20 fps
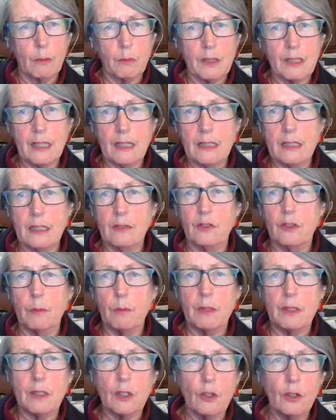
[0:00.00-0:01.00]
representatives
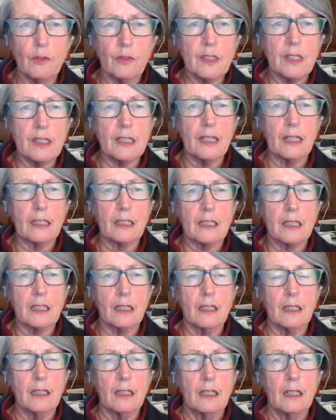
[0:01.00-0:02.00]
from the service
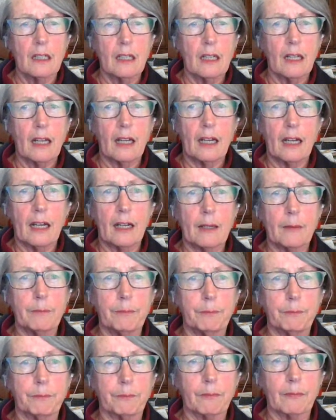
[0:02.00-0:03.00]
sector.
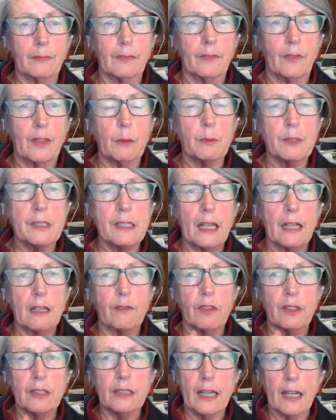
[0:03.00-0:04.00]
There was none
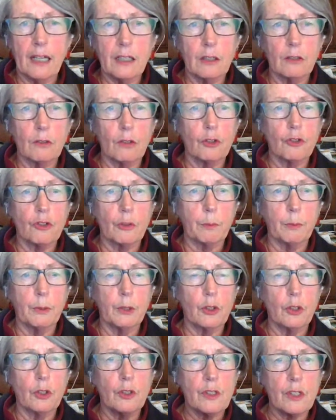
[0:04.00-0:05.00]
of the younger
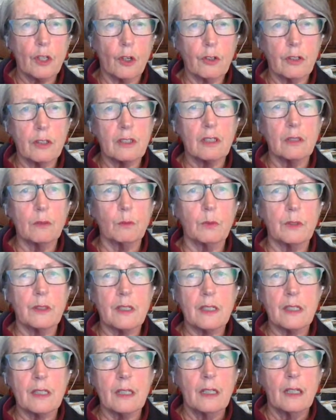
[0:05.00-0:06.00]
entrepreneurs on it. It
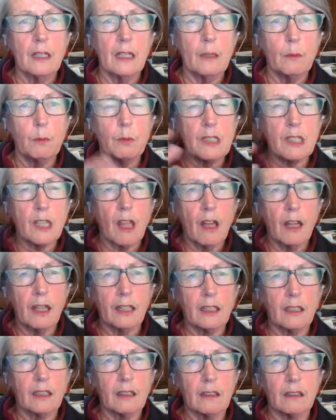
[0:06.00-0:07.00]
was
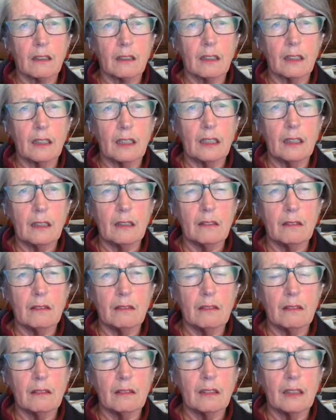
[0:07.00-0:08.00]
like
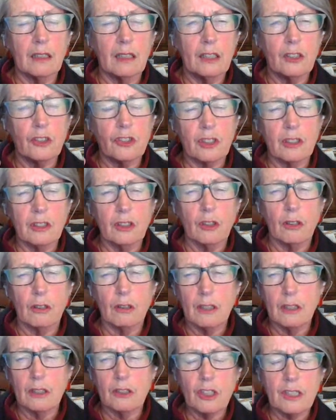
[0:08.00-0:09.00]
he you know,
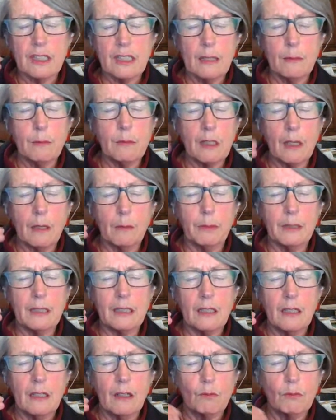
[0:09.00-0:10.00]
it just seemed a
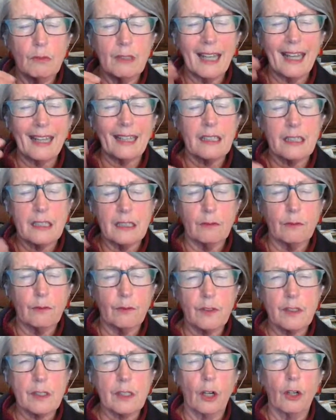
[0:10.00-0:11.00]
bit reactive.
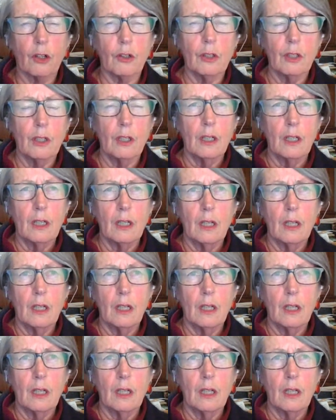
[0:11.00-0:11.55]
So,